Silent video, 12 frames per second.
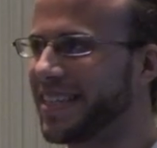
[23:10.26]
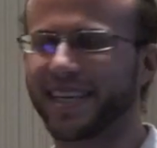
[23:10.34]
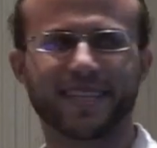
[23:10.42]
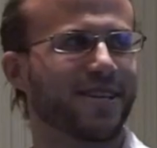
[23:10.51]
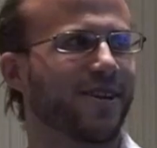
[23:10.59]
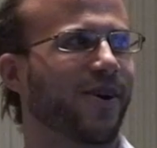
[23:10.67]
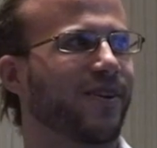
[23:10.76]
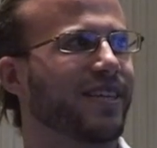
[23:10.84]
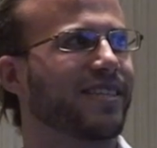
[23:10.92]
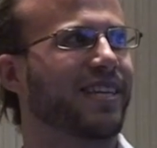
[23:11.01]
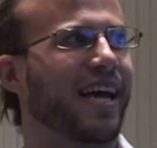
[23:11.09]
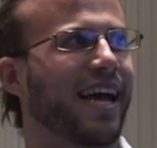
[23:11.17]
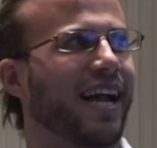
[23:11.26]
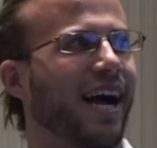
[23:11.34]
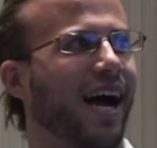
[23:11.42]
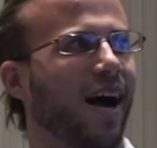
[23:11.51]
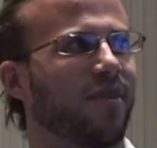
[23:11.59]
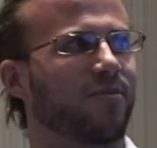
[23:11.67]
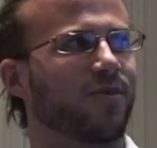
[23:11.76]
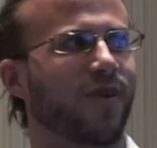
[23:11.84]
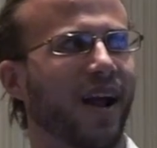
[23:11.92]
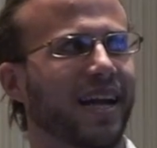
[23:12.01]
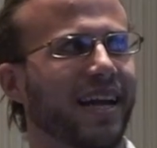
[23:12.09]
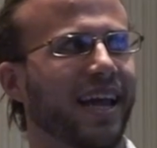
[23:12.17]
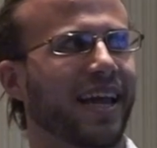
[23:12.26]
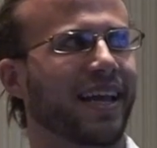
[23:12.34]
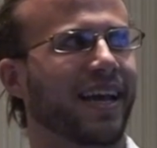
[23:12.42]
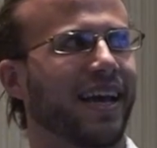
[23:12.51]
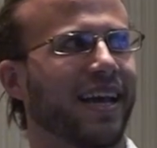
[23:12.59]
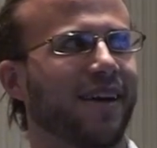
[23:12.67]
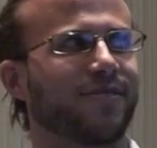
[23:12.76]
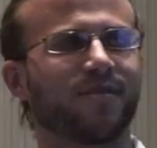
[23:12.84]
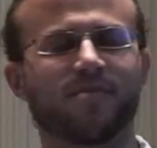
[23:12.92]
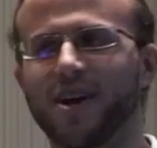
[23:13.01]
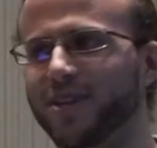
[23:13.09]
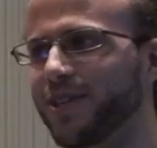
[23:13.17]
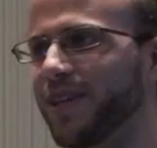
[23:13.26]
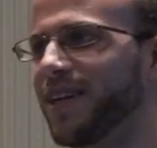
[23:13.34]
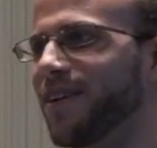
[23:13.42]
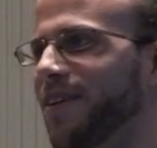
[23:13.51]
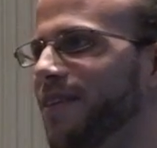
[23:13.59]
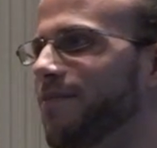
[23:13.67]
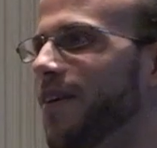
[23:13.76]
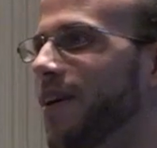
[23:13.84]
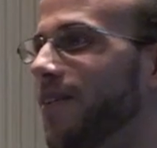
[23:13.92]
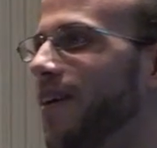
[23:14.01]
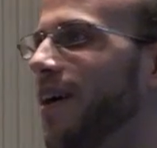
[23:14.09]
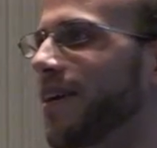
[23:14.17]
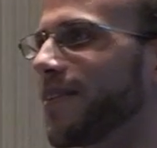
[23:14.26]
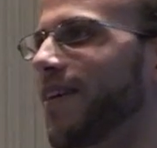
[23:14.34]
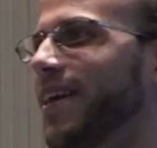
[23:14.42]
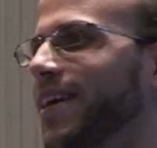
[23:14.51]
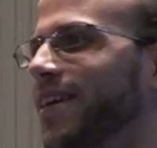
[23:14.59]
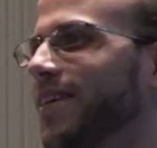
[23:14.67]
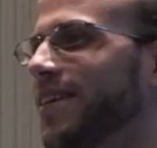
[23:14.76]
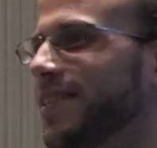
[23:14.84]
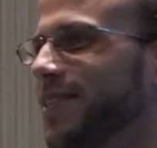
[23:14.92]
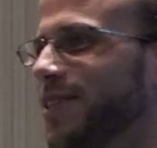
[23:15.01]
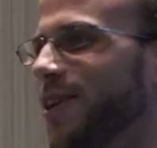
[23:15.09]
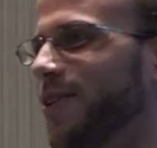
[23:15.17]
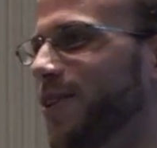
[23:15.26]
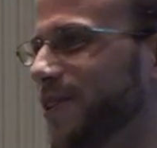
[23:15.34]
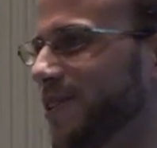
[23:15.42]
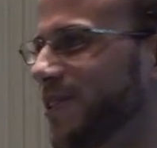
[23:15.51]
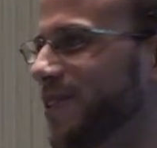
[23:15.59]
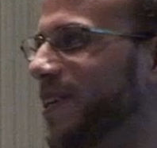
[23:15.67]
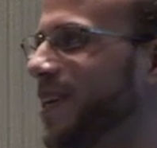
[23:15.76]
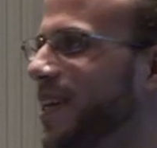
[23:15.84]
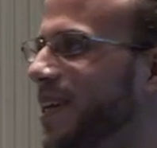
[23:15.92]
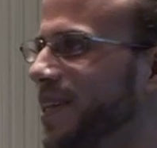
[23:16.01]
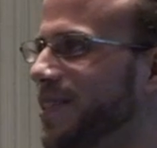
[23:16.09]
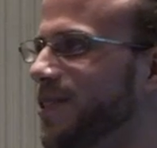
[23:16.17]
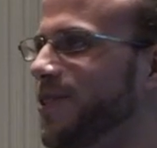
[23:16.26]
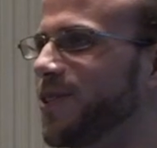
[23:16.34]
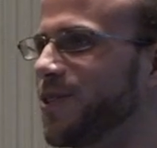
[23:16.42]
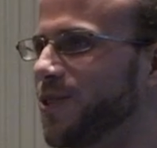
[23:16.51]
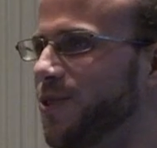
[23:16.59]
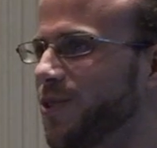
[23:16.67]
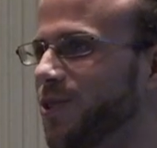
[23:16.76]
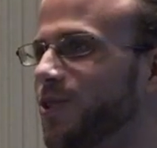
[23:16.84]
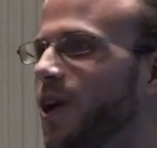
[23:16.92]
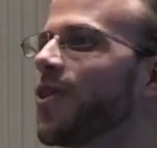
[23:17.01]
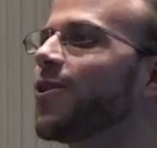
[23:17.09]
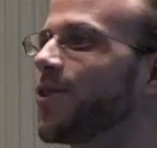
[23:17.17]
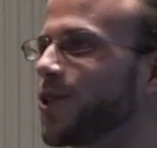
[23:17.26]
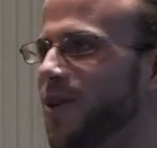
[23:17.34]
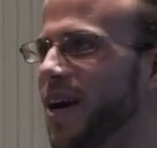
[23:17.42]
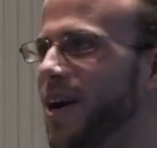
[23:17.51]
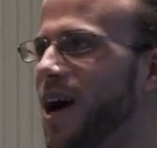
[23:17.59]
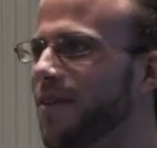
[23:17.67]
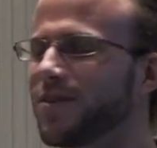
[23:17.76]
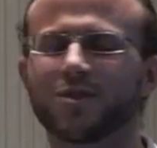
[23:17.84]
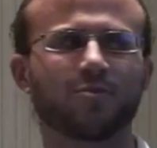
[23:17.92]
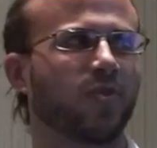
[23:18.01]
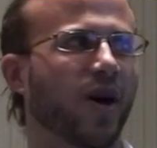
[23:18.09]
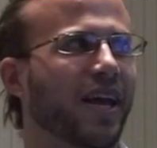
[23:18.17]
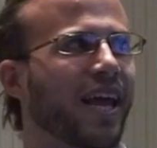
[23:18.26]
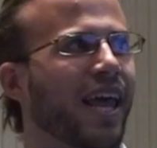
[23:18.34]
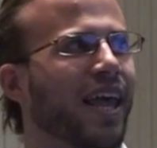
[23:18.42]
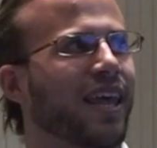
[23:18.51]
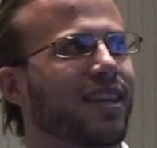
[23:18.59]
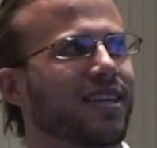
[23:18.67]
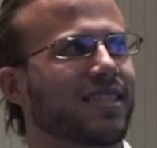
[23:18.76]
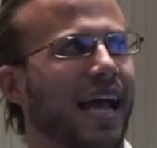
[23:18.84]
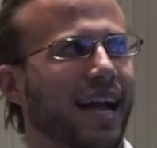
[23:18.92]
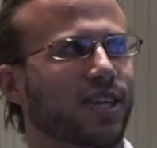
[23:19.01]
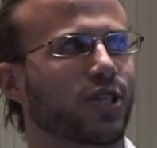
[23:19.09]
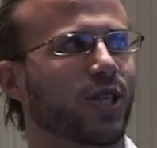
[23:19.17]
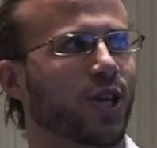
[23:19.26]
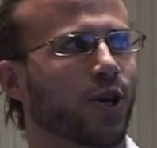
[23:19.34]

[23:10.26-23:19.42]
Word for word: thing to note is that I'm writing an FM modulator in Verilog right here. So there's, so there's, there's other trade-offs, but this actually